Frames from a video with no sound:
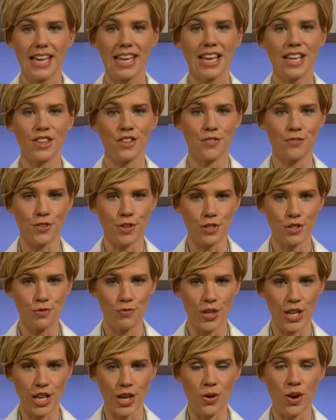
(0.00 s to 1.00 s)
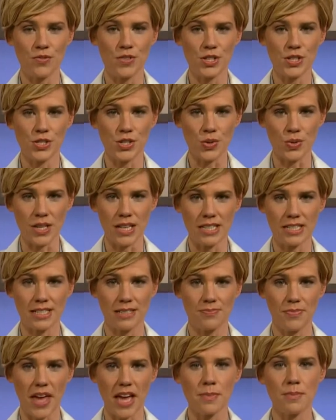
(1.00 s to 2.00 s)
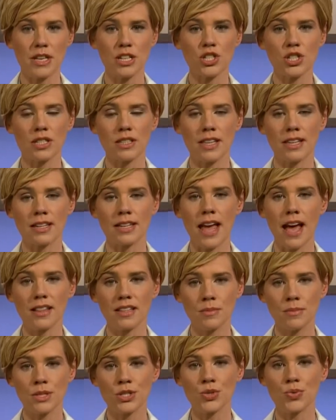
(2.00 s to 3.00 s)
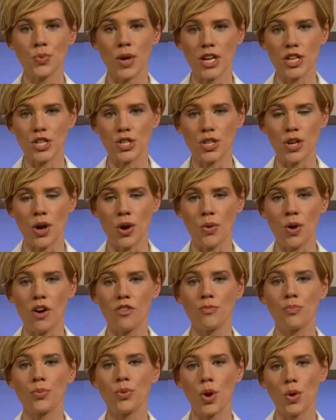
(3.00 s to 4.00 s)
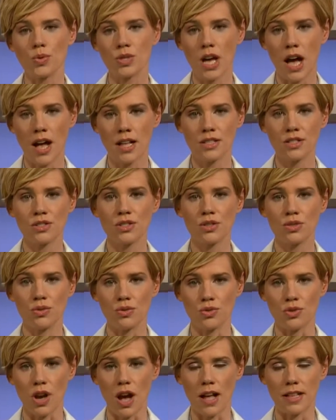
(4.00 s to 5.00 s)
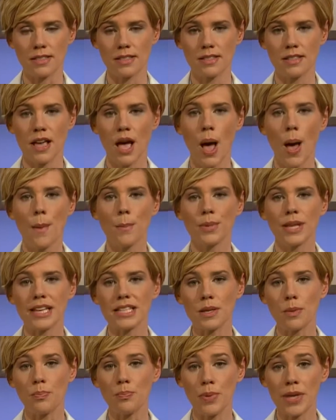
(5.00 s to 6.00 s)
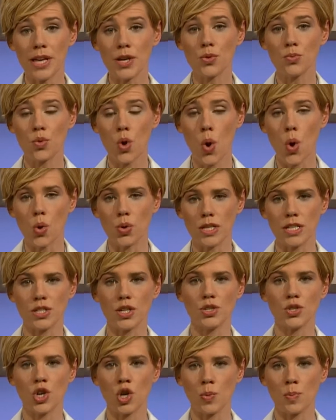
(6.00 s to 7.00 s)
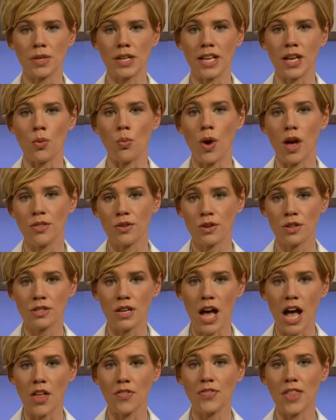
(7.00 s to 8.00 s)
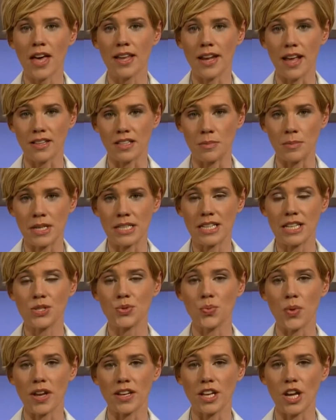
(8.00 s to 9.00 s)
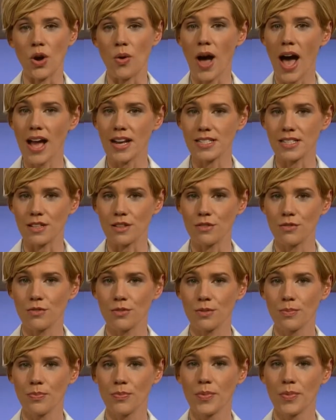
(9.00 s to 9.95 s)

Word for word: In the first video of this unit, I mentioned that an element's ratio of protons to neutrons plays a big role in determining whether or not that element is radioactive.